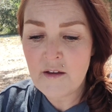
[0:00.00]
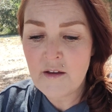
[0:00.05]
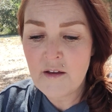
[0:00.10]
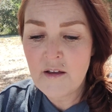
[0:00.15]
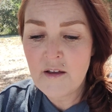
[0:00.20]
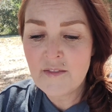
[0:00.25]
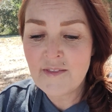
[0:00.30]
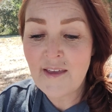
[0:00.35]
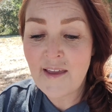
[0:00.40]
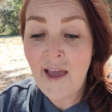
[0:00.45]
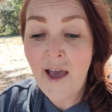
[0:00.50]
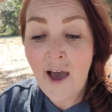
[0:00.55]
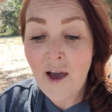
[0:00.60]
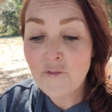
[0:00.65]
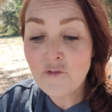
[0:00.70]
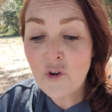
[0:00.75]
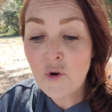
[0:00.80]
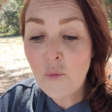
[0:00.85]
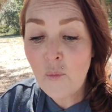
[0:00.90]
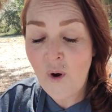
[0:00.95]
They have no
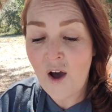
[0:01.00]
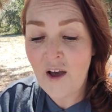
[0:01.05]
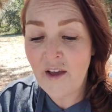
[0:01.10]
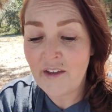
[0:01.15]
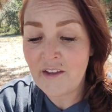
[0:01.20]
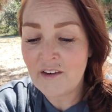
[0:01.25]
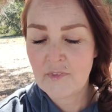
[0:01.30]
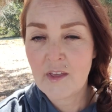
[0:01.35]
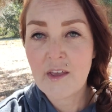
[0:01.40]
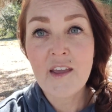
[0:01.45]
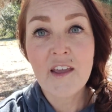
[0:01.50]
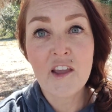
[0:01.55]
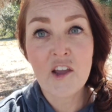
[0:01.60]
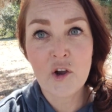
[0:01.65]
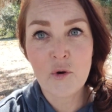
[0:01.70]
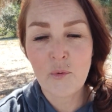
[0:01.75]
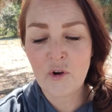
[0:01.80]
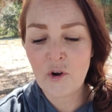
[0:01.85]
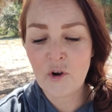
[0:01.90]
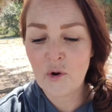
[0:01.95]
wine. Here
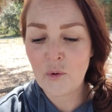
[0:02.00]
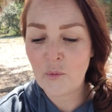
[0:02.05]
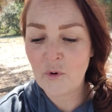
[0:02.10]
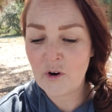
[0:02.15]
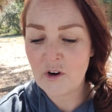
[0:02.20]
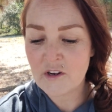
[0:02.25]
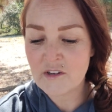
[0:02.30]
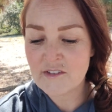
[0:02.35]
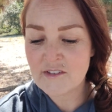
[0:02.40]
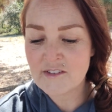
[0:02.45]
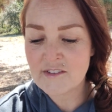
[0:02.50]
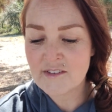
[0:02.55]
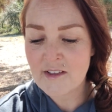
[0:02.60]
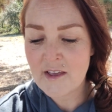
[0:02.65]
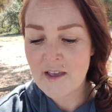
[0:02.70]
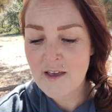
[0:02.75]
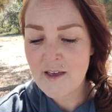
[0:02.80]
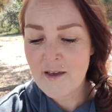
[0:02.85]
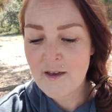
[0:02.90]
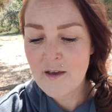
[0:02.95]
were her words.
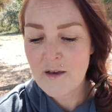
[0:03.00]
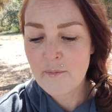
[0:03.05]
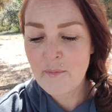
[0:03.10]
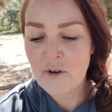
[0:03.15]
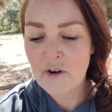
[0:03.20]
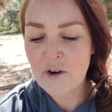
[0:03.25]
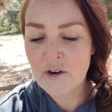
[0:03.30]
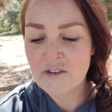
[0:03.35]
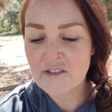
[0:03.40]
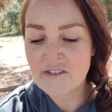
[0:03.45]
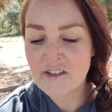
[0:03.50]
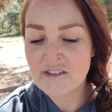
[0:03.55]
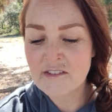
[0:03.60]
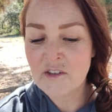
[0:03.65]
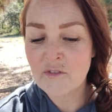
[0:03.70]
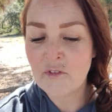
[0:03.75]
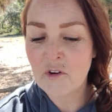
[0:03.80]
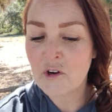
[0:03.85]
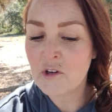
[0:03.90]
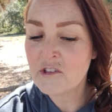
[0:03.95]
But her sense of
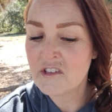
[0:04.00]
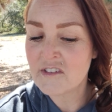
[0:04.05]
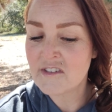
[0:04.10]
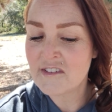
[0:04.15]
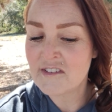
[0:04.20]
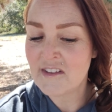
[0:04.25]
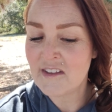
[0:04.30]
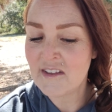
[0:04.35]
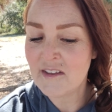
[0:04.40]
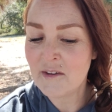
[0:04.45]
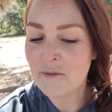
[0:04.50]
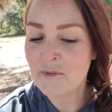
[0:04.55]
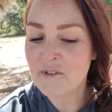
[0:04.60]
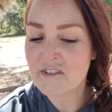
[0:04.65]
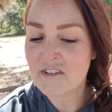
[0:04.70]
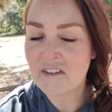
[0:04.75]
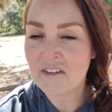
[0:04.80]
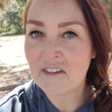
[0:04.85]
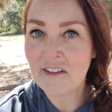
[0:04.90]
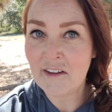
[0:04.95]
urgency was
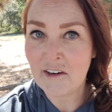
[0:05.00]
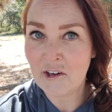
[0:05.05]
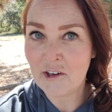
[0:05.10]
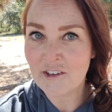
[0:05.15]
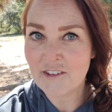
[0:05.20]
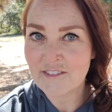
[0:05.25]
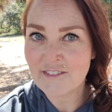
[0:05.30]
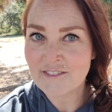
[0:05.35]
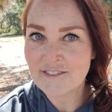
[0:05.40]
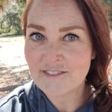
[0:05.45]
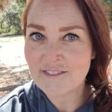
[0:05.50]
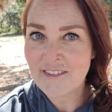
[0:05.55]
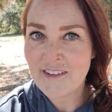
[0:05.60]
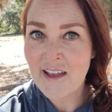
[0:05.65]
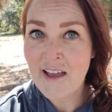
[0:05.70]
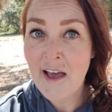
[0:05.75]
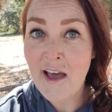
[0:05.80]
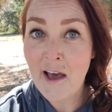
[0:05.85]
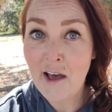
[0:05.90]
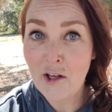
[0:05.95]
clear.
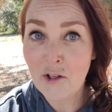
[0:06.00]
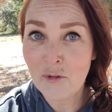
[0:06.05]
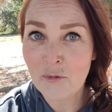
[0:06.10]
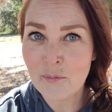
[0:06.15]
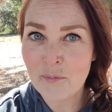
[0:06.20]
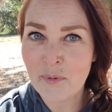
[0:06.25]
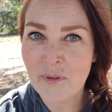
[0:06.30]
Help!